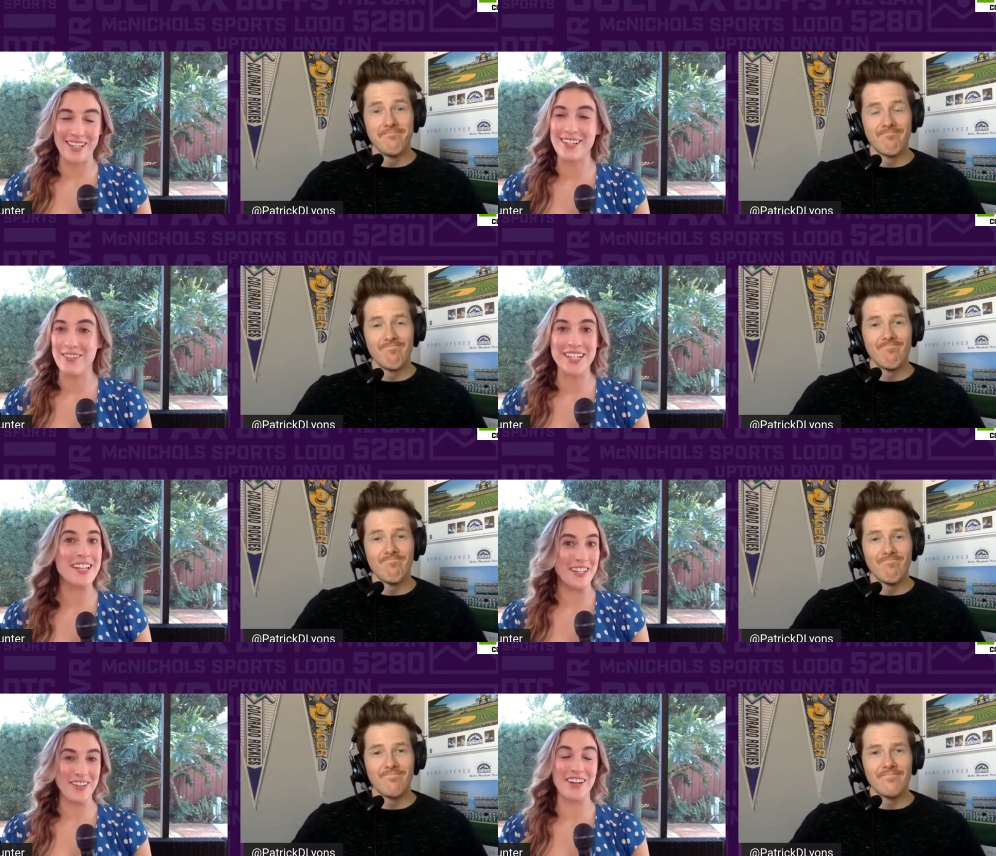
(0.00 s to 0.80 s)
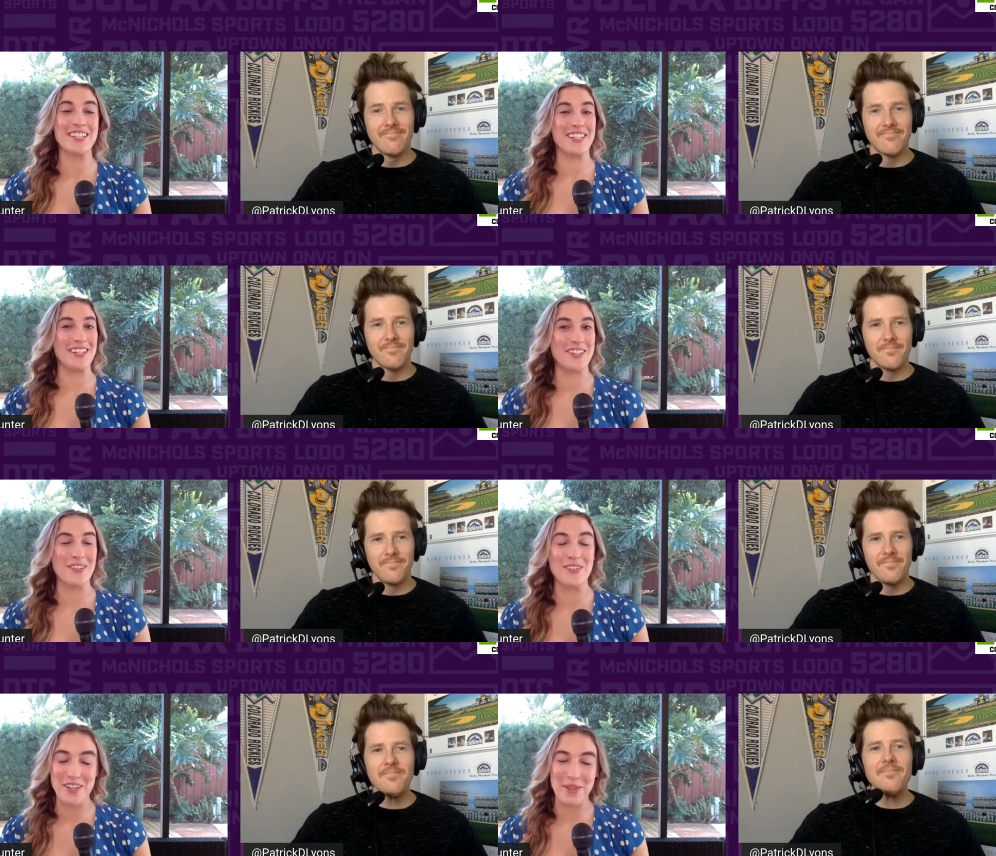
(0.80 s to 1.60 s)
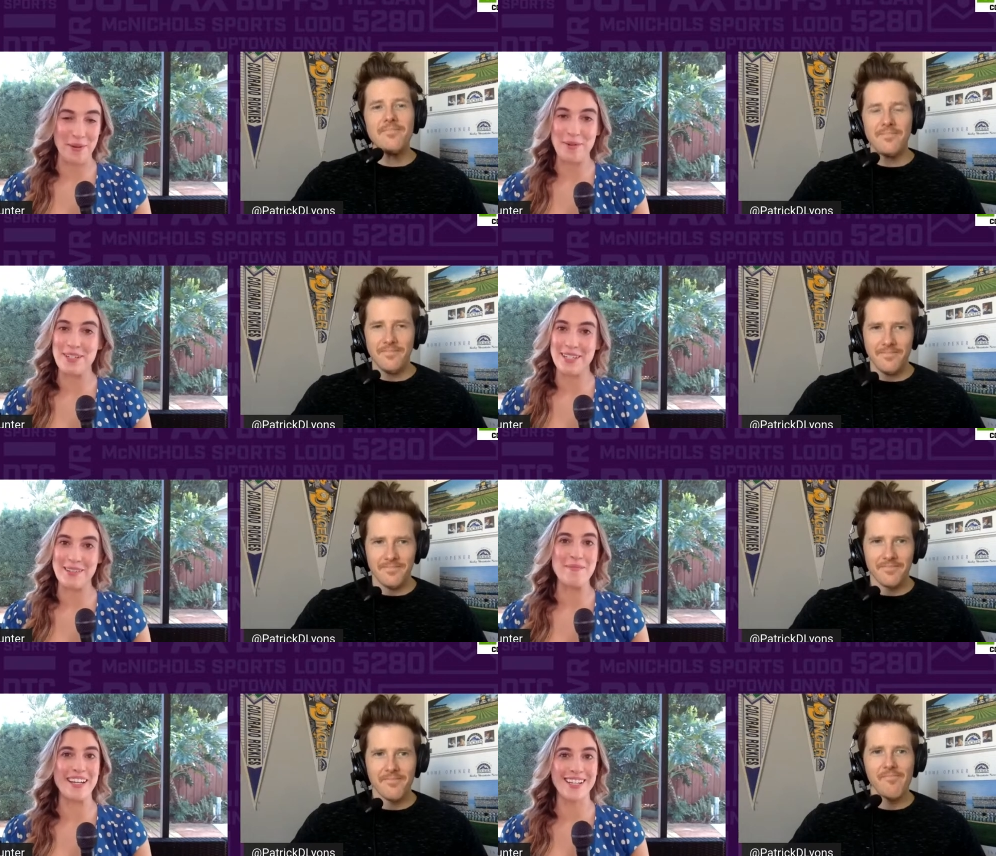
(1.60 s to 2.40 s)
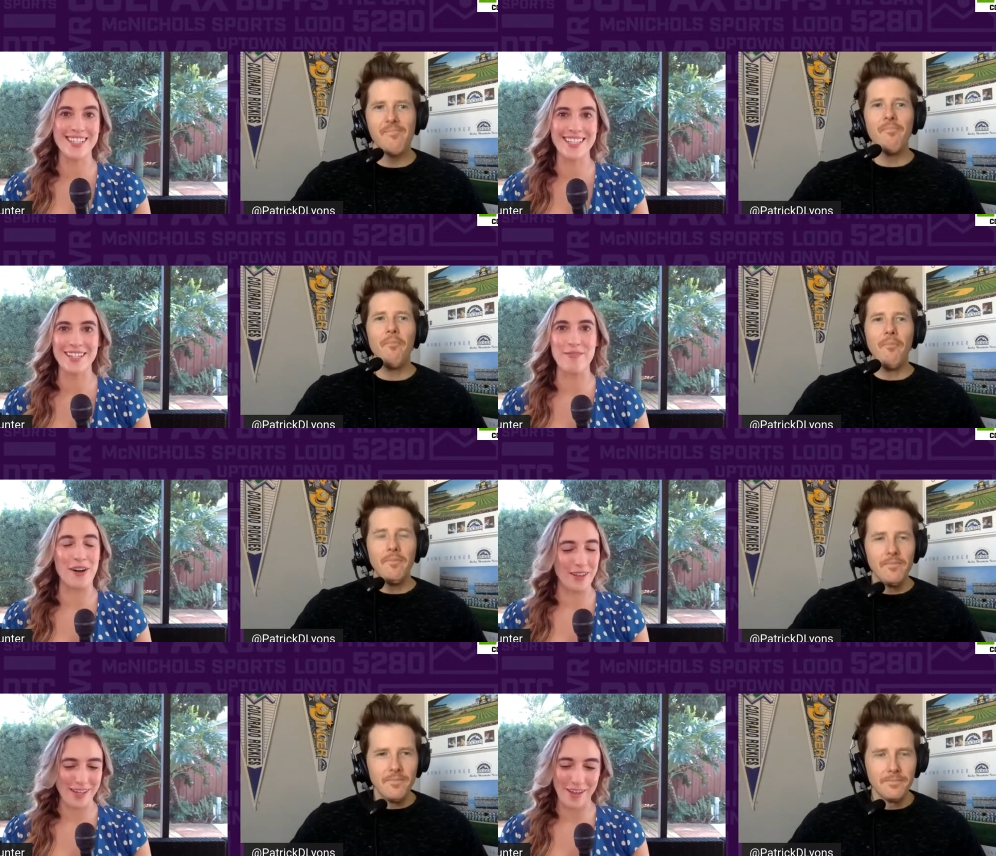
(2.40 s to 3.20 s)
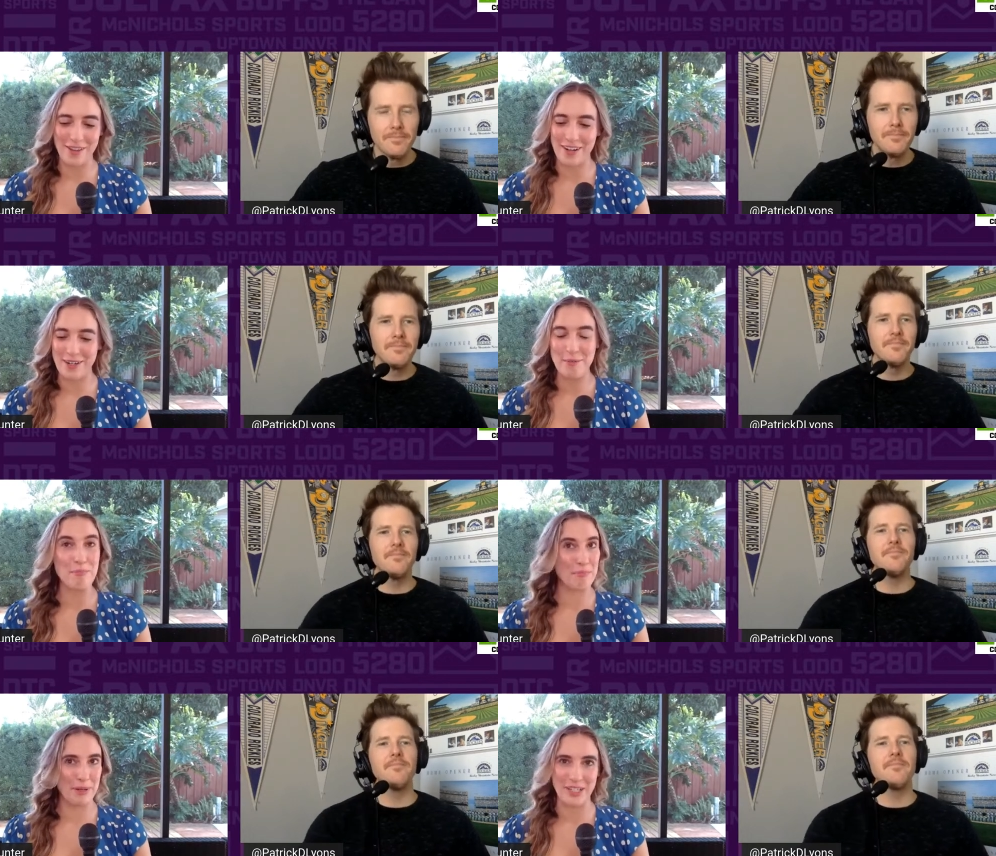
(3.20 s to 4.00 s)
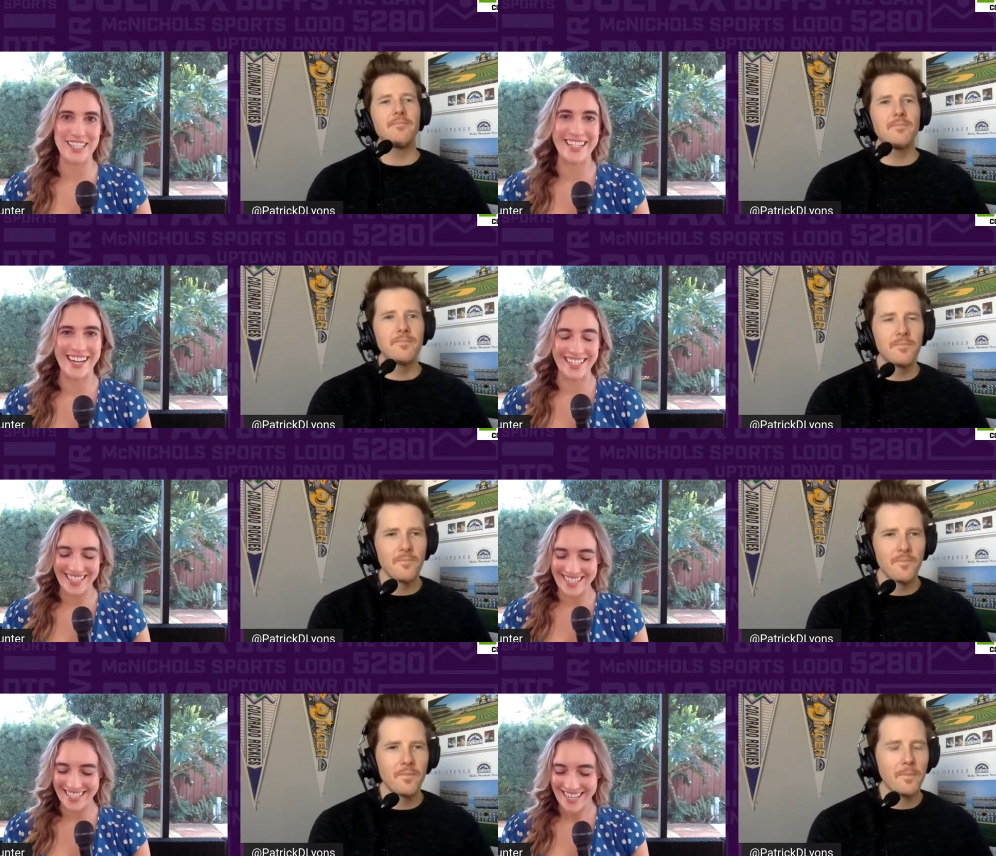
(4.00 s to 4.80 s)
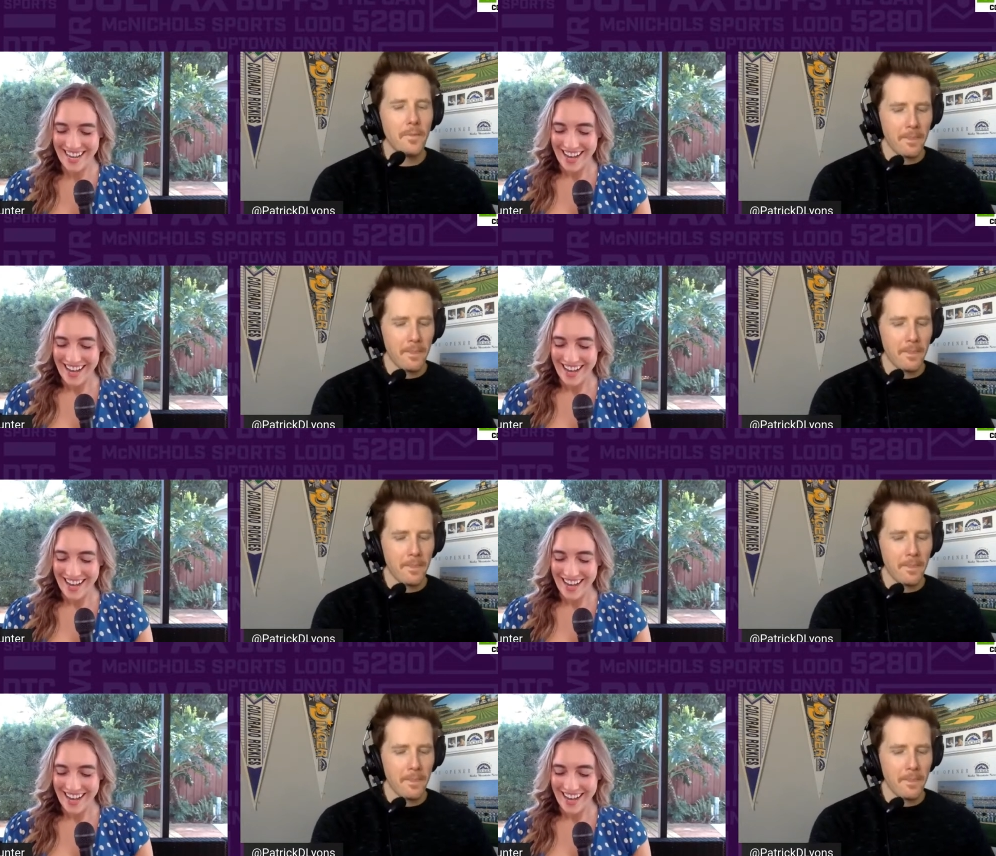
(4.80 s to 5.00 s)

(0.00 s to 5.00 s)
Speaker 1: a, what an interesting dude to throw into the mix of all the other personalities.